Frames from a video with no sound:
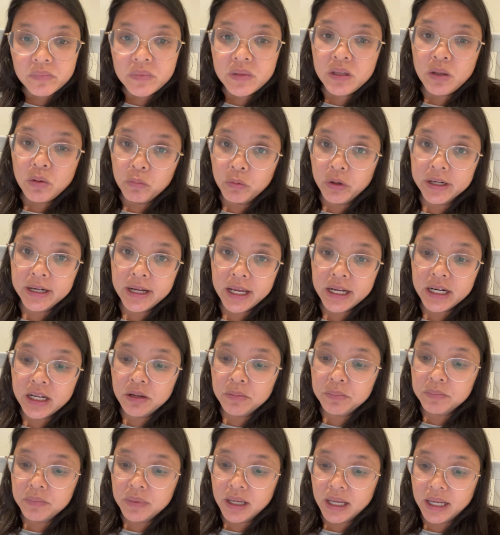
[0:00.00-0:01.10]
One
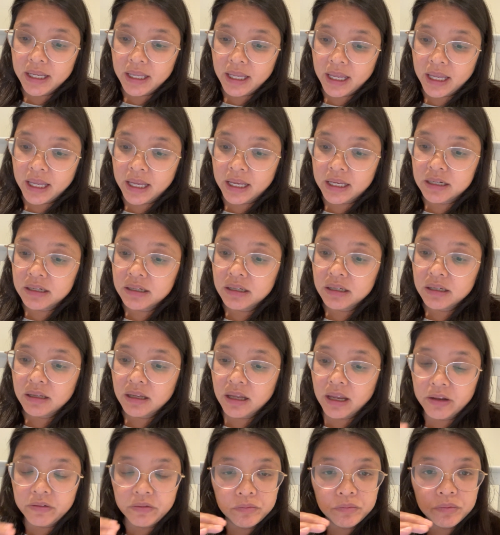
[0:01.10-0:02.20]
item
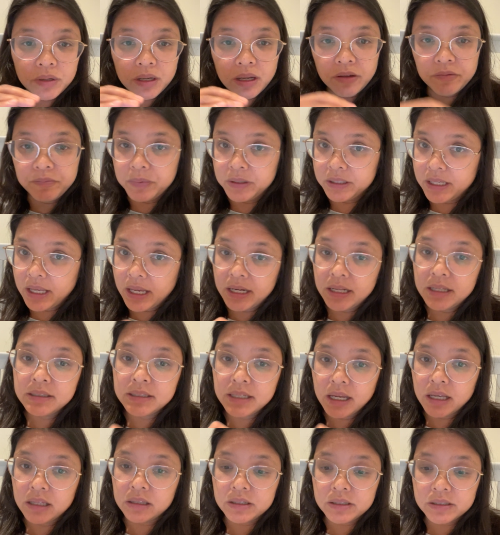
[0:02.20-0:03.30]
I've been getting
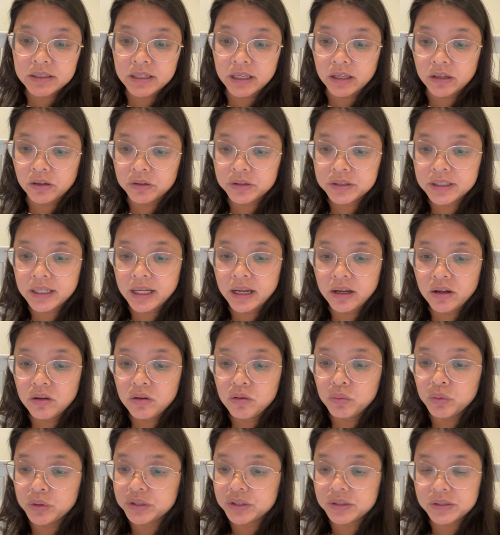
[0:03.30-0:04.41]
daily sales now,
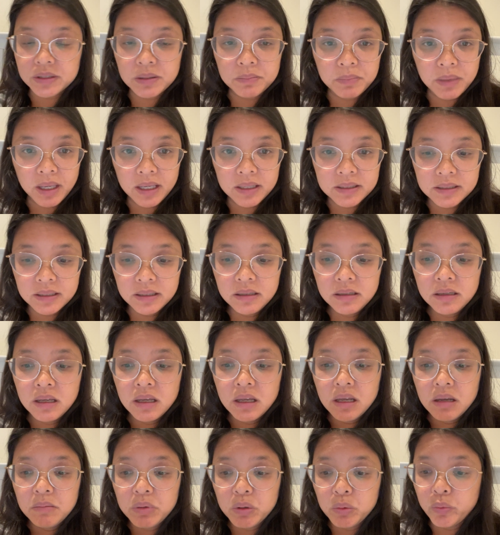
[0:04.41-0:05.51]
which is amazing,
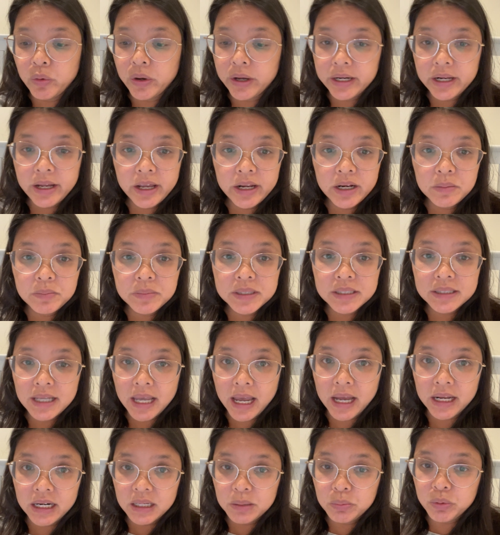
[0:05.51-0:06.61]
but one item
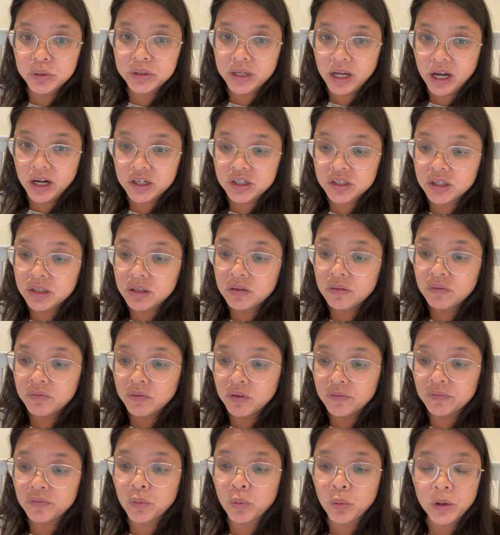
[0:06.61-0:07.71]
sat in production for
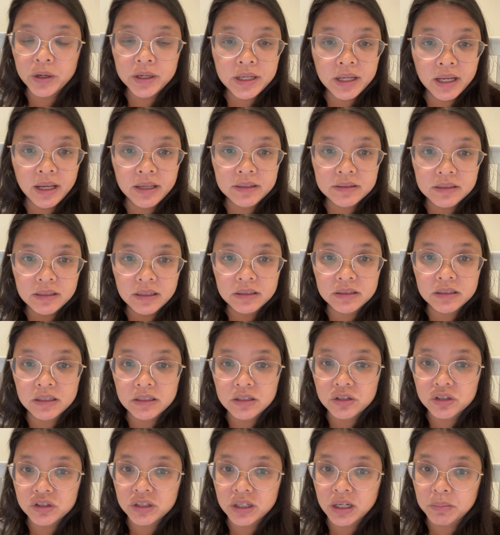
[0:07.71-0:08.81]
4 days and it didn't
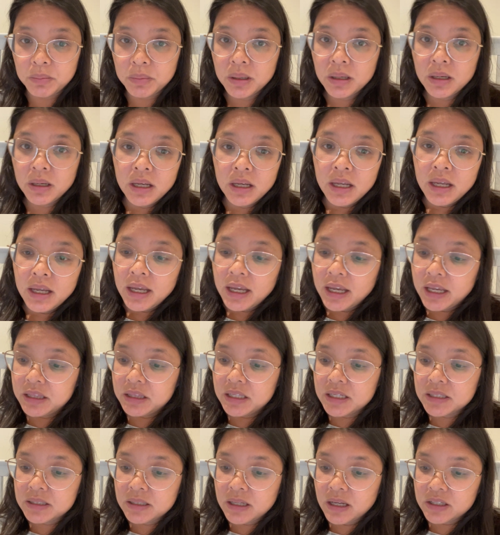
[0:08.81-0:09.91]
ship. And
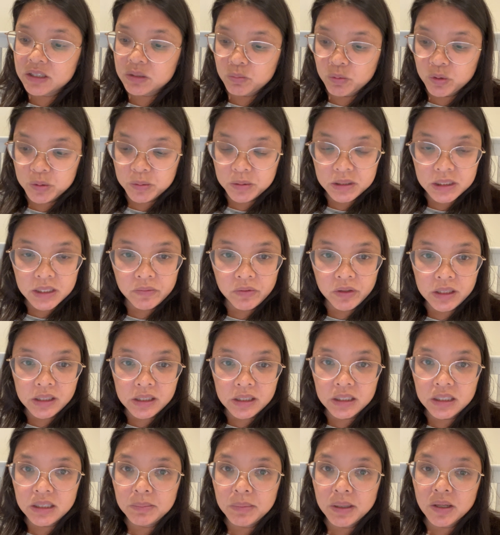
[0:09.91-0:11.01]
this customer specifically
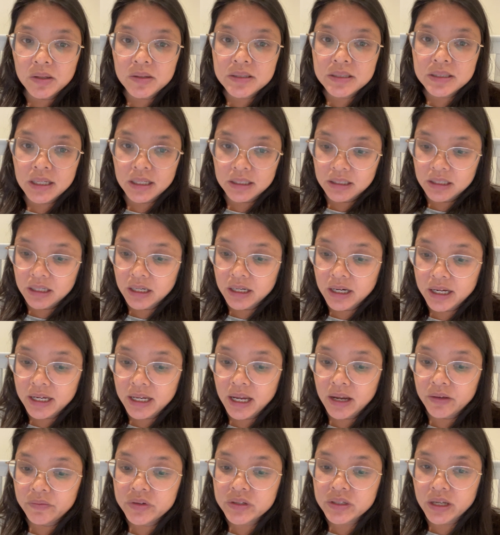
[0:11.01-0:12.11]
emailed and said, can I
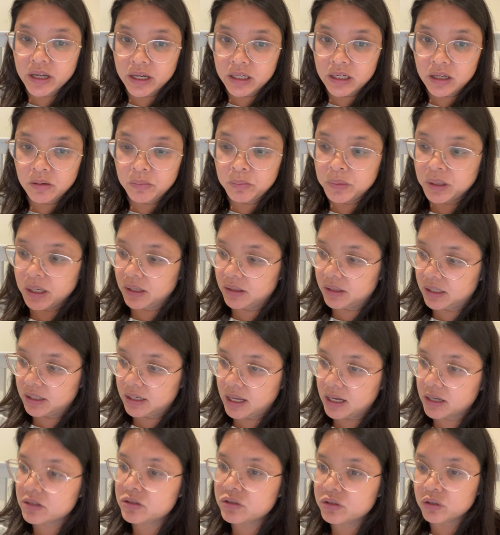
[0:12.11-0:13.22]
have this item in the
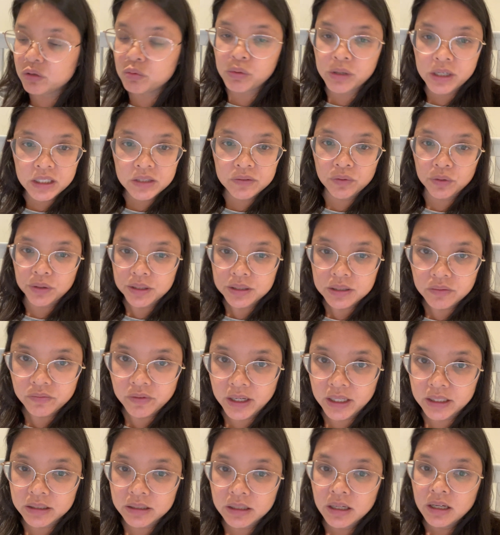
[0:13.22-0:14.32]
next 2 weeks for this
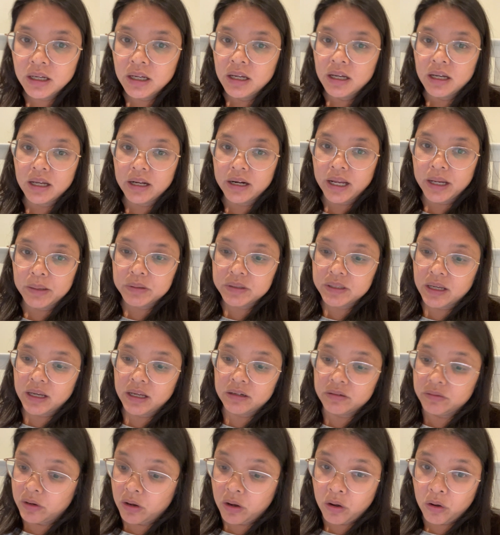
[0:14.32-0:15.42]
event? And I've said,
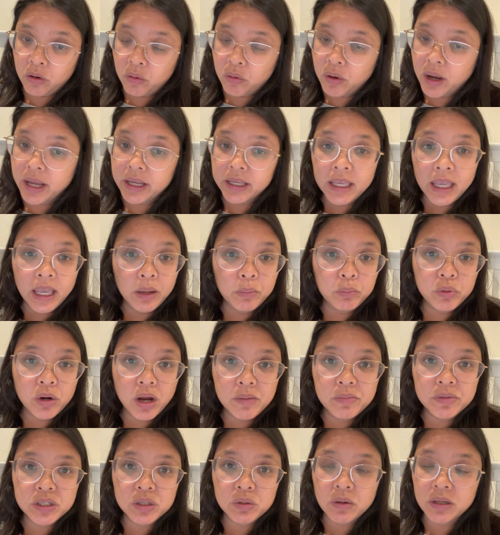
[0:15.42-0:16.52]
no, I can't
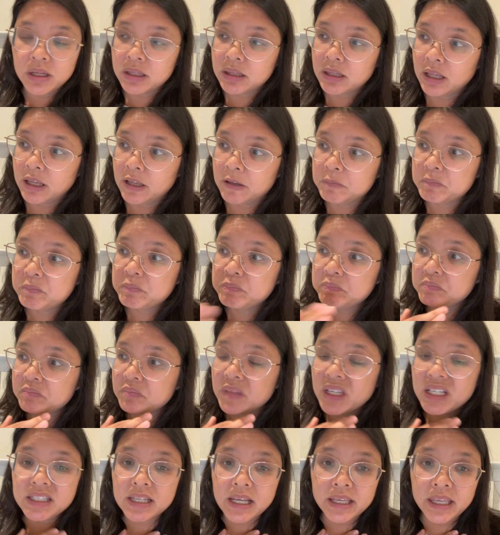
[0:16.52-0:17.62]
promise you anything
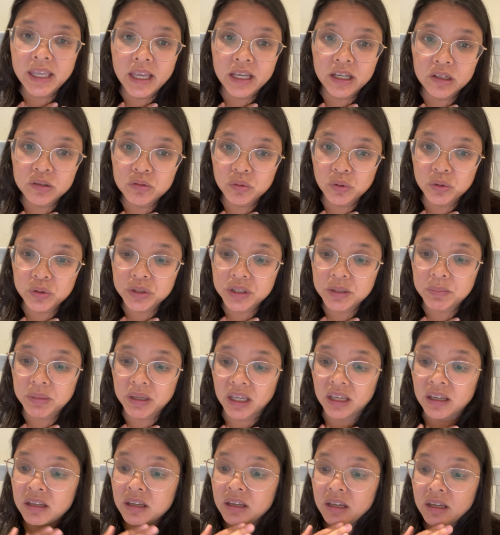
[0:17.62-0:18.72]
because I can't control
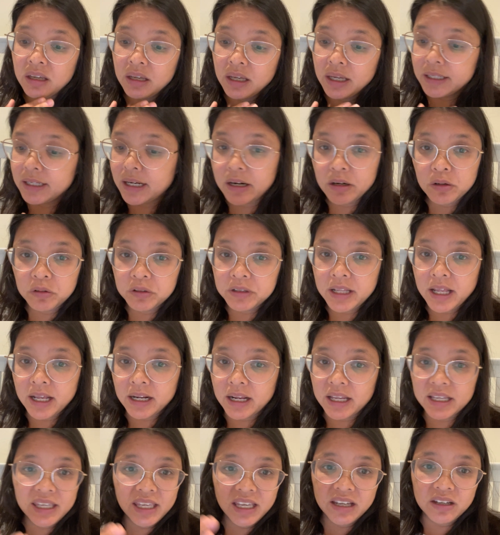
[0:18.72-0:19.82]
shipping. And not only that, I
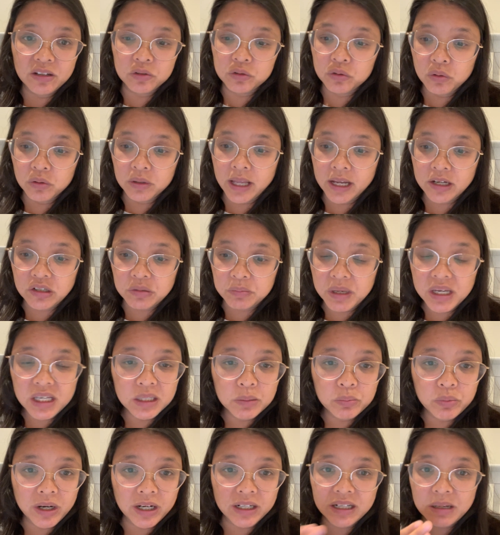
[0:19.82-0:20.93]
can't control actually making the
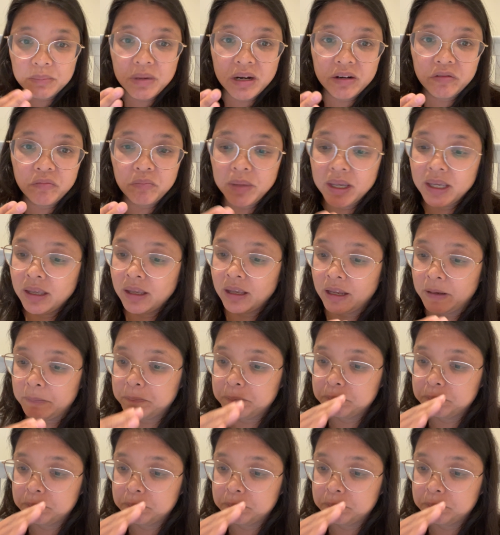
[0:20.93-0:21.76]
product. I'm not even making it.